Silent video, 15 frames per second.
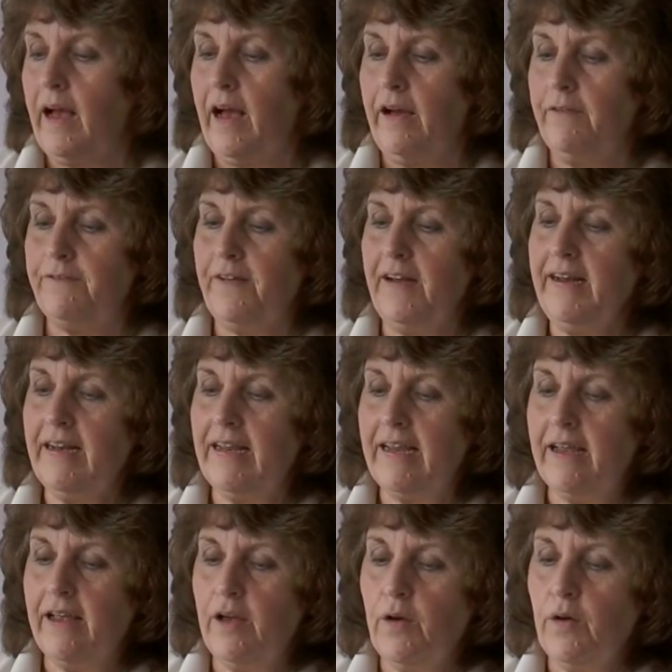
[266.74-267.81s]
And
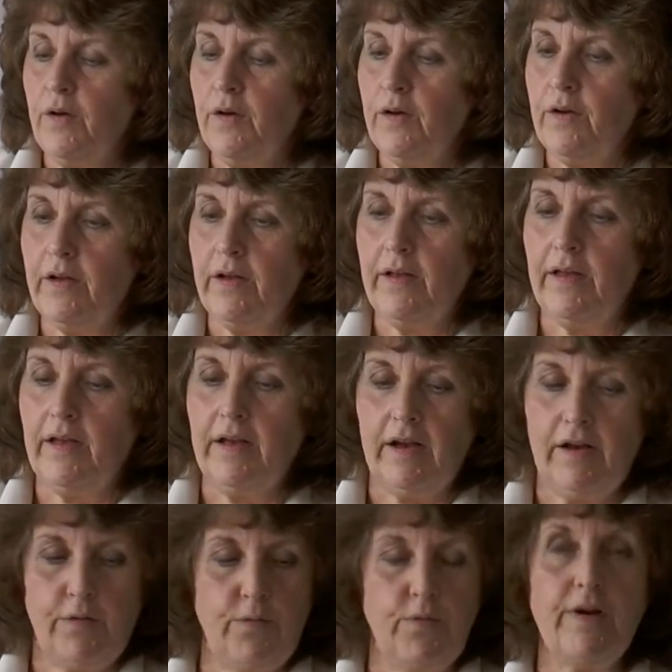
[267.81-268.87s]
finally,
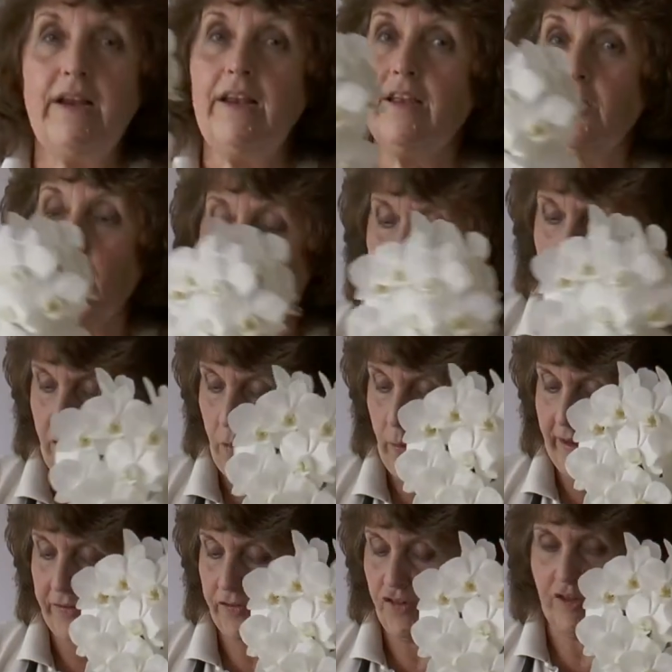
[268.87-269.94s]
a really common
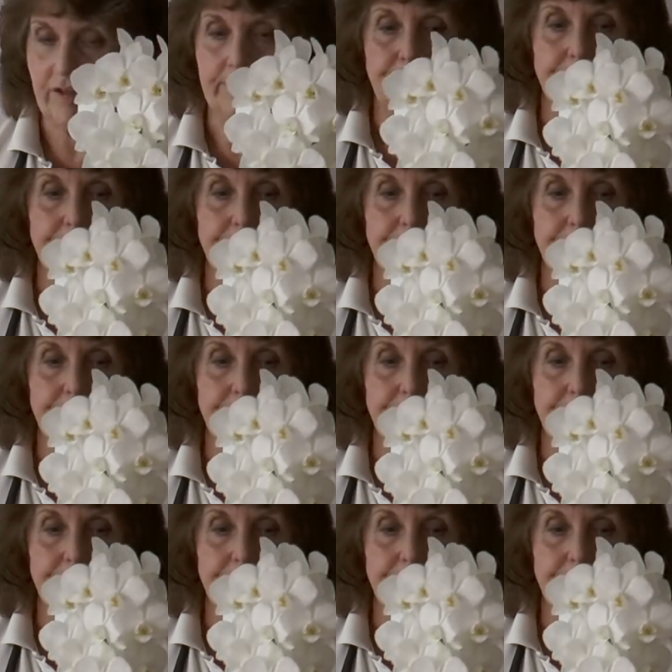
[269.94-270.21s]
question